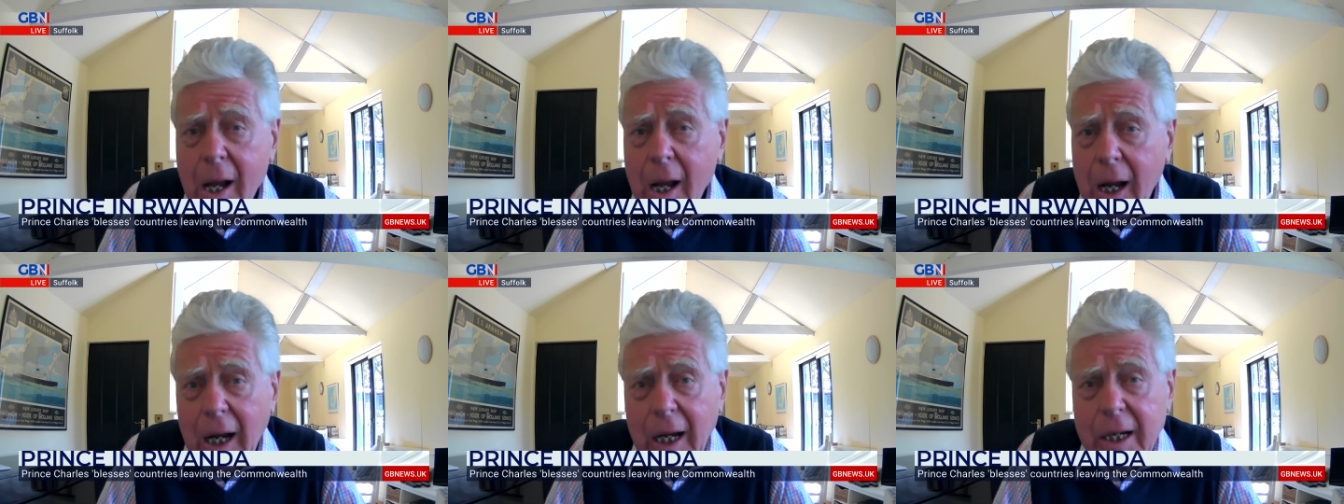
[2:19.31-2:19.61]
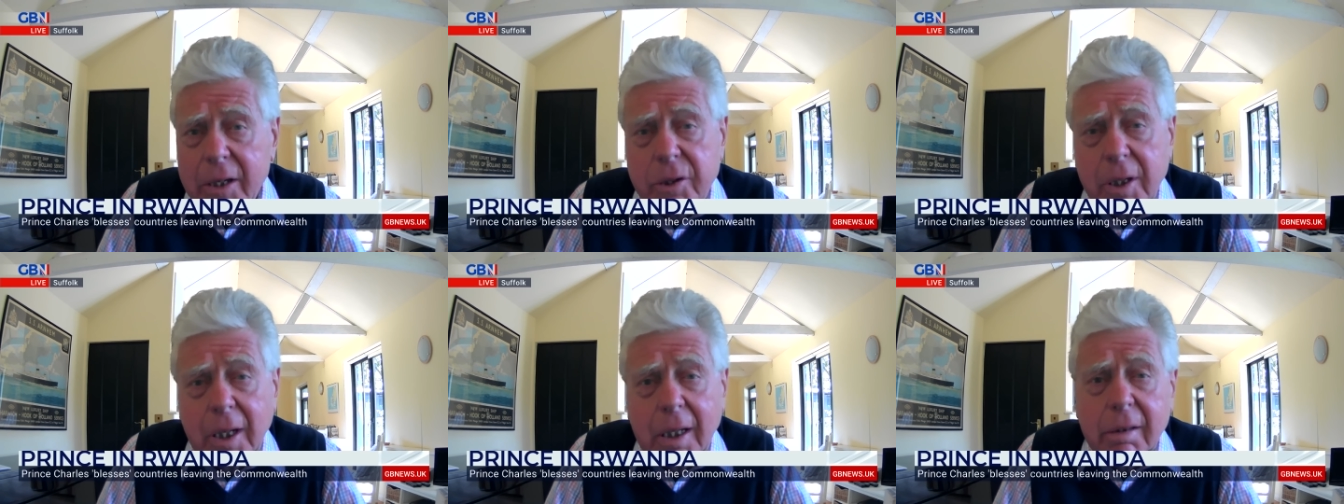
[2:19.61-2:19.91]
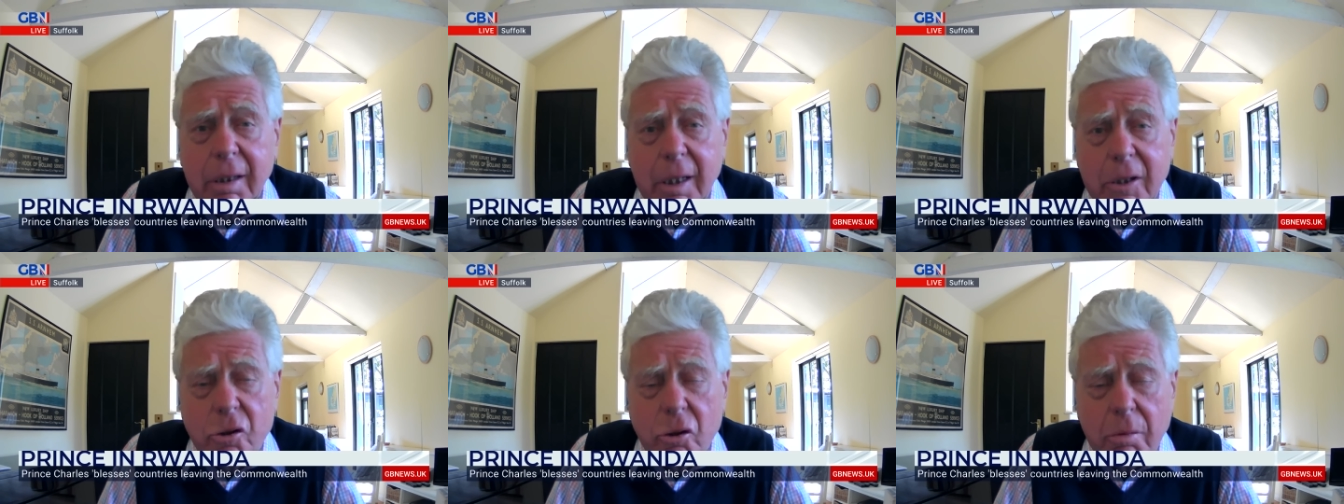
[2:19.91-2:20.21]
I
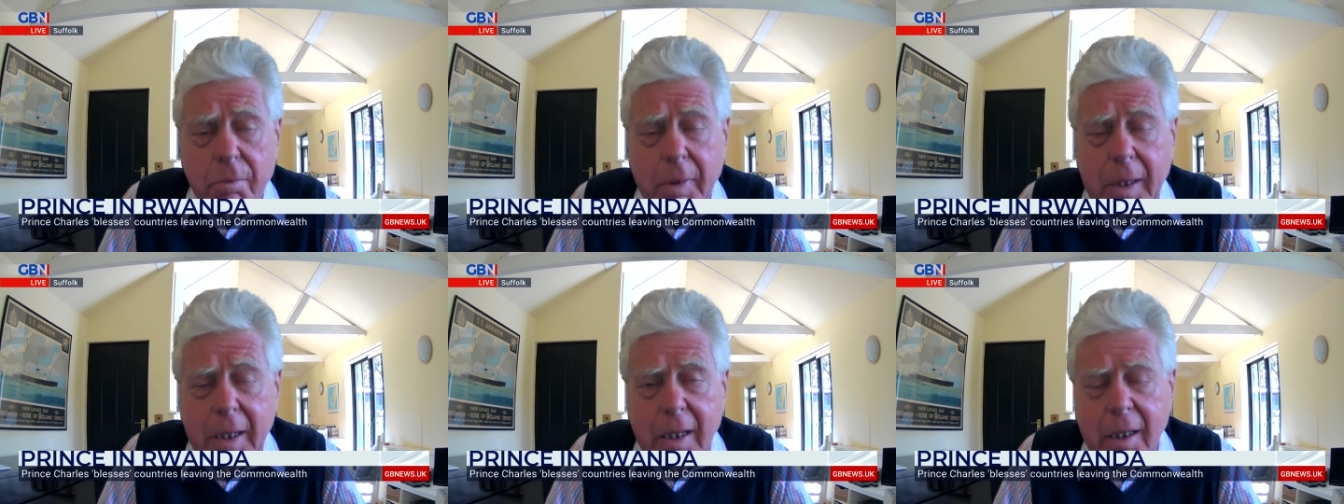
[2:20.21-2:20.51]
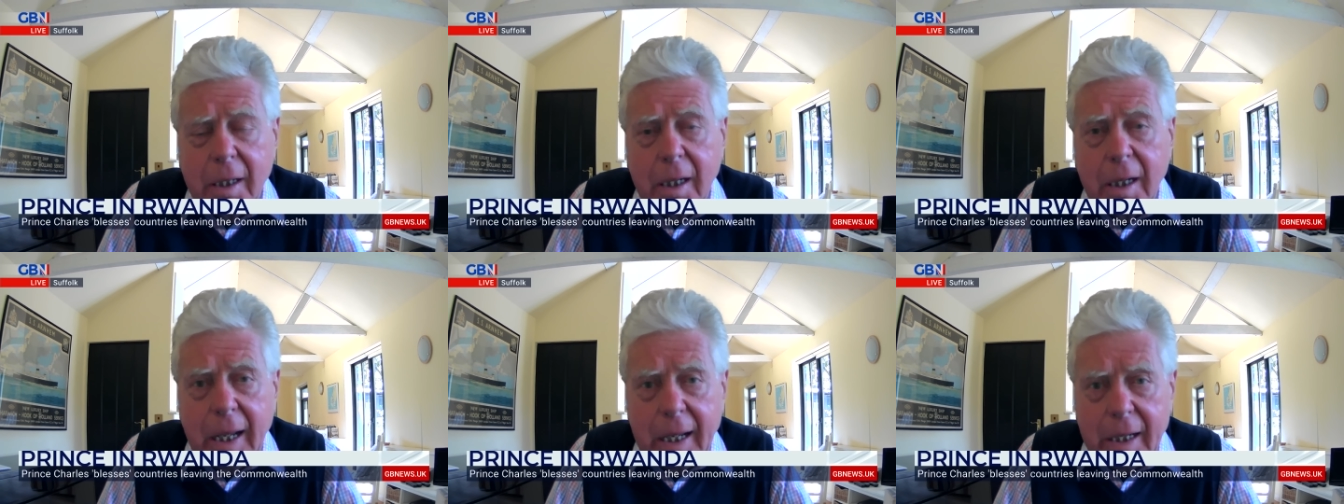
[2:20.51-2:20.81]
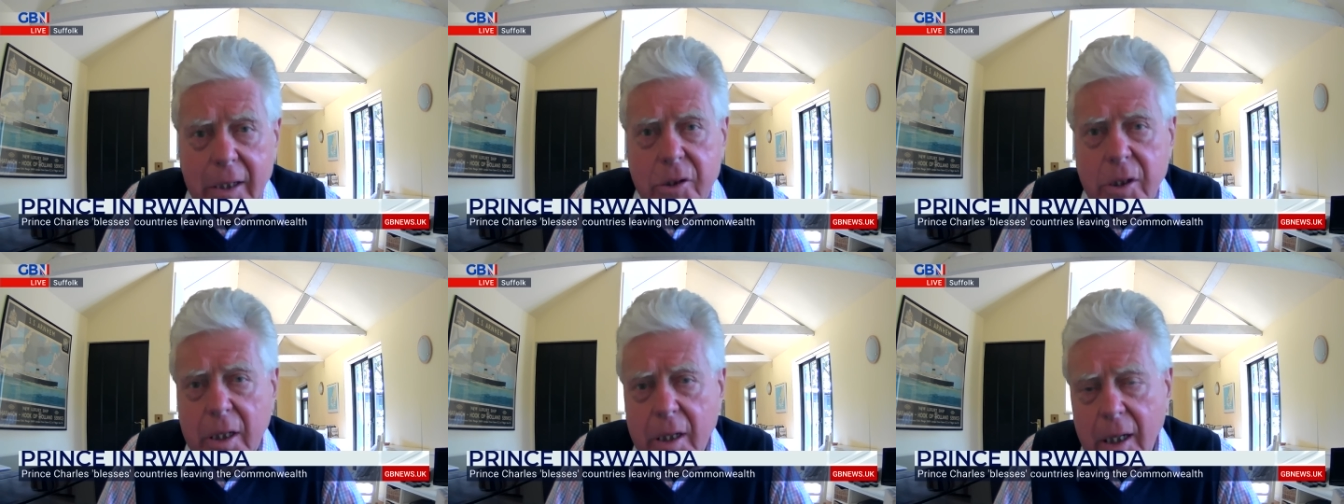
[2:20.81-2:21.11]
said there should be an
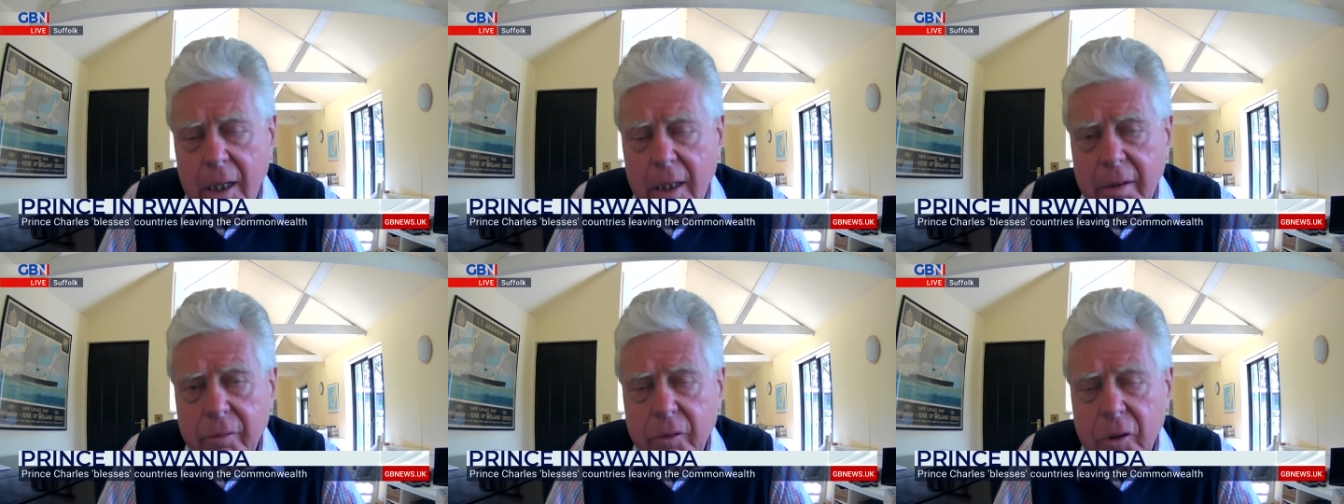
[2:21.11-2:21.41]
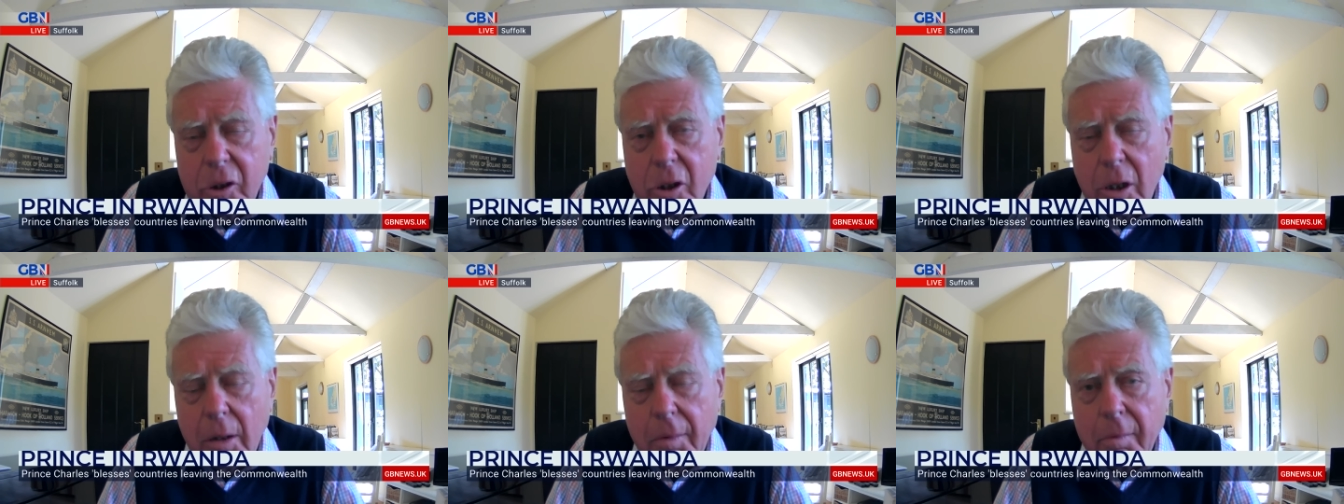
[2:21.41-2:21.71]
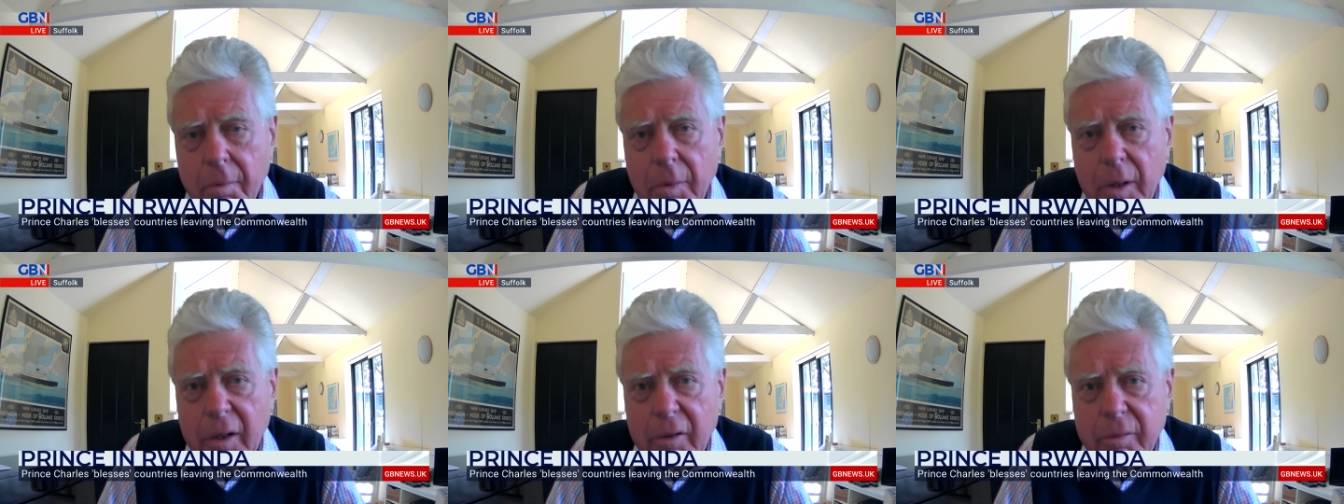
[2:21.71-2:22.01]
elected head of the
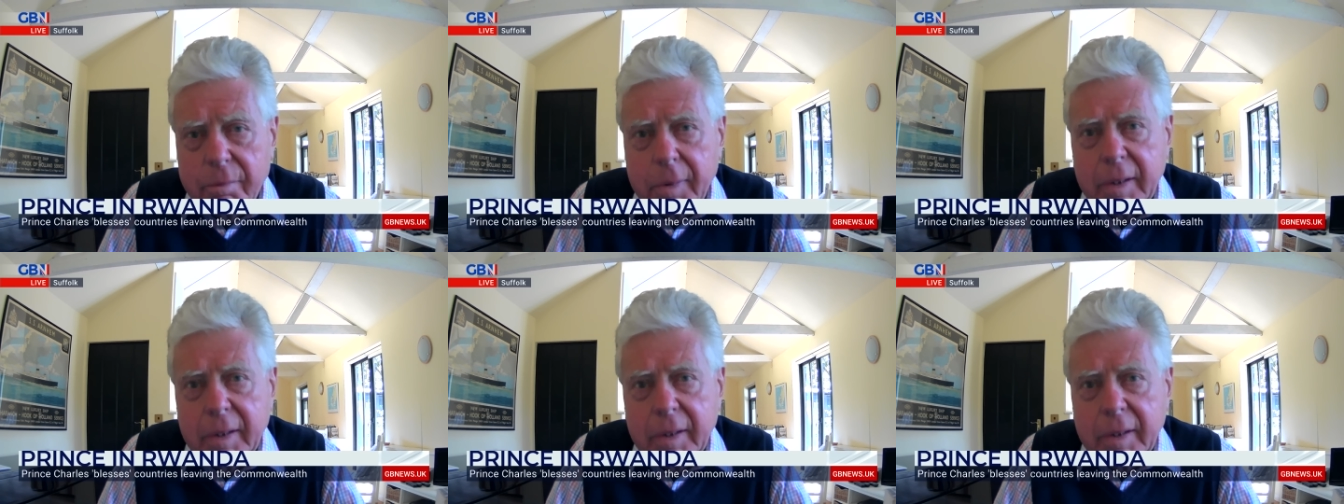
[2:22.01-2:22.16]
Commonwealth,